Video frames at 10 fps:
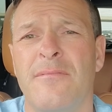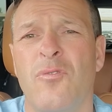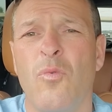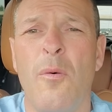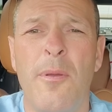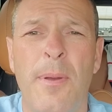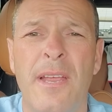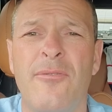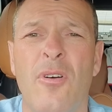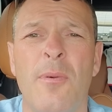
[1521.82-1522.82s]
For what we
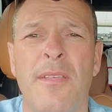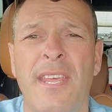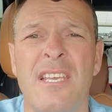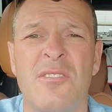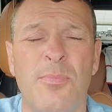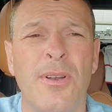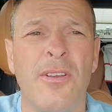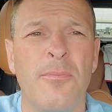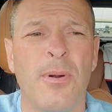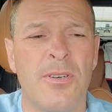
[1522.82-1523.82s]
paid for him, I think he's a pretty
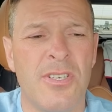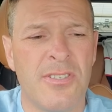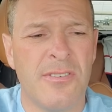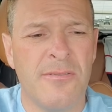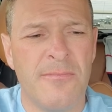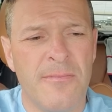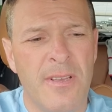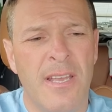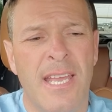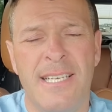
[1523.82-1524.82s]
good purchase.
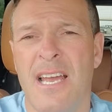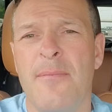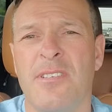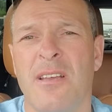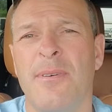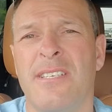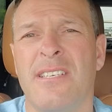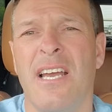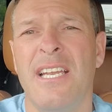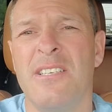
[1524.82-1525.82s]
And time is on my
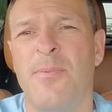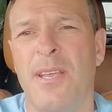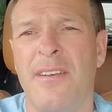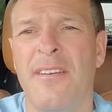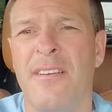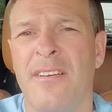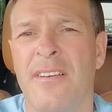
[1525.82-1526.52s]
side. It's been,